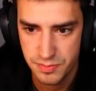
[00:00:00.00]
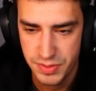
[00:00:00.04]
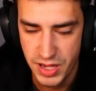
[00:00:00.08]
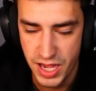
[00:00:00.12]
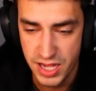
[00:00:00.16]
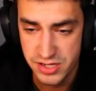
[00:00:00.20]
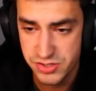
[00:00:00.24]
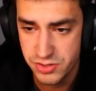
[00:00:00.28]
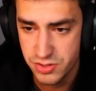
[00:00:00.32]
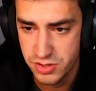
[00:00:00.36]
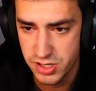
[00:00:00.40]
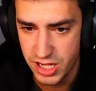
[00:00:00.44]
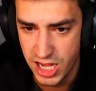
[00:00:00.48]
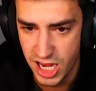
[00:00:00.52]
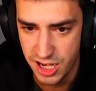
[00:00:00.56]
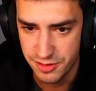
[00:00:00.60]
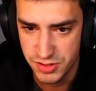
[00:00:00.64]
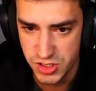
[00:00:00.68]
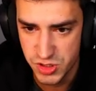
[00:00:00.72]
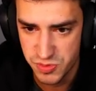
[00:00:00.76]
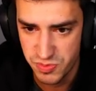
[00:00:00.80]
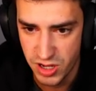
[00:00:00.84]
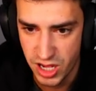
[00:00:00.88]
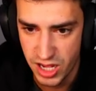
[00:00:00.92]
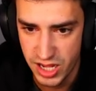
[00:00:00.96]
Pass through the
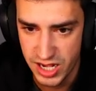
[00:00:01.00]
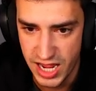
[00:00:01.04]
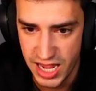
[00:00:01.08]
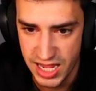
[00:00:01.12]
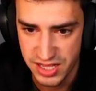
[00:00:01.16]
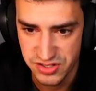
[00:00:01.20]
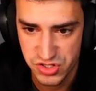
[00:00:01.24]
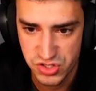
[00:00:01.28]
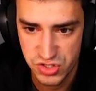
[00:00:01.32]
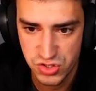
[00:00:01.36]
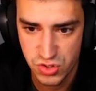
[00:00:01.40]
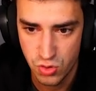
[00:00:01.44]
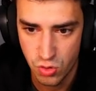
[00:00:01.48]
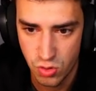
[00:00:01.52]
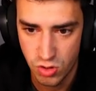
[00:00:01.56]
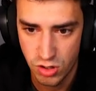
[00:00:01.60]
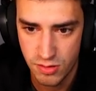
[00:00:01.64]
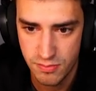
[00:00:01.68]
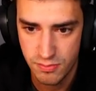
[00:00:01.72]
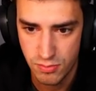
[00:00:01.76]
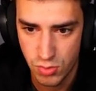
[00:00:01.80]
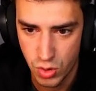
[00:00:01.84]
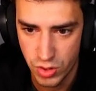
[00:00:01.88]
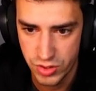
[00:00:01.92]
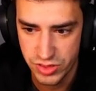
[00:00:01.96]
camera spot and
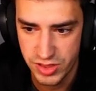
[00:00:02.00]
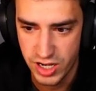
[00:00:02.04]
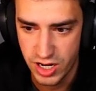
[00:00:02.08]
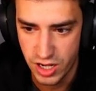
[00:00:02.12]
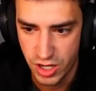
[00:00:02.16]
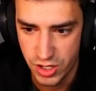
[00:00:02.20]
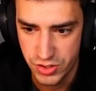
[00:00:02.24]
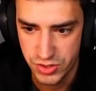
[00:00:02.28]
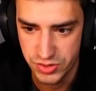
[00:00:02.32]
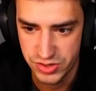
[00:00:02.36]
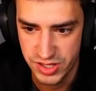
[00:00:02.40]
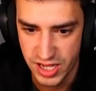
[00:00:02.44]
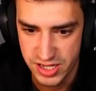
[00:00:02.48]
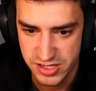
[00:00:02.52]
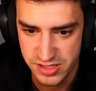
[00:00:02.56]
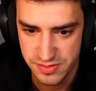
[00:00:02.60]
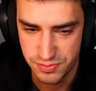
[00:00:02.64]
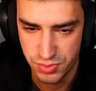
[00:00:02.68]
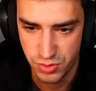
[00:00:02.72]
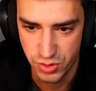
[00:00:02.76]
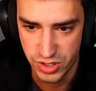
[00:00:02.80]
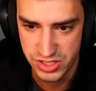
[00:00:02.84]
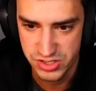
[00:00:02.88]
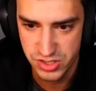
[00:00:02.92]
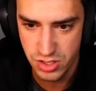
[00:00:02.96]
score more than 100,000
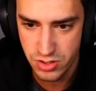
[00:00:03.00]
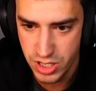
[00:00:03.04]
points.